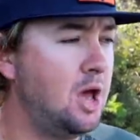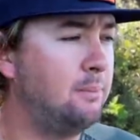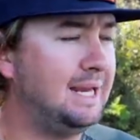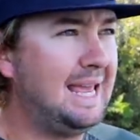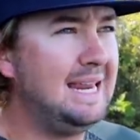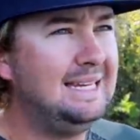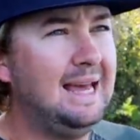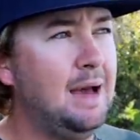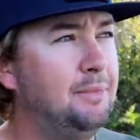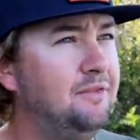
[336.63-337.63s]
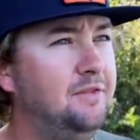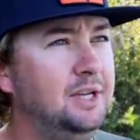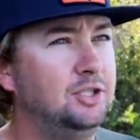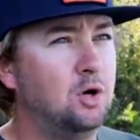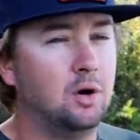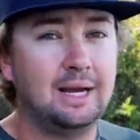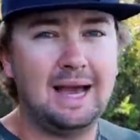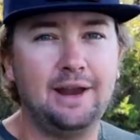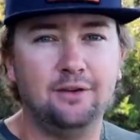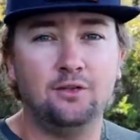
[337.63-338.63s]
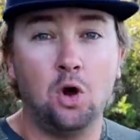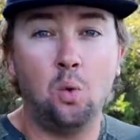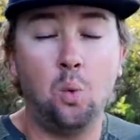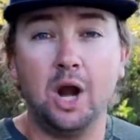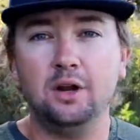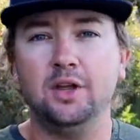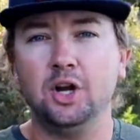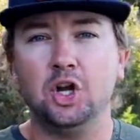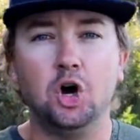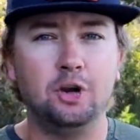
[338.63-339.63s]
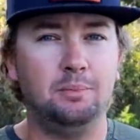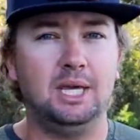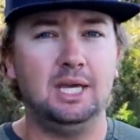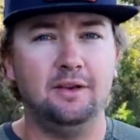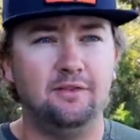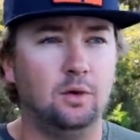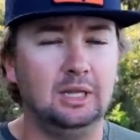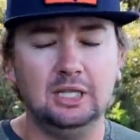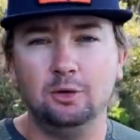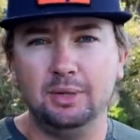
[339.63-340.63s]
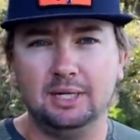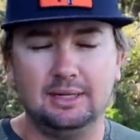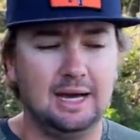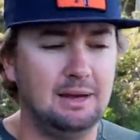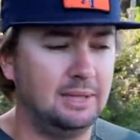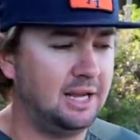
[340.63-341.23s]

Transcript: but anytime the fish are kind of where they're gonna be for a little bit of time,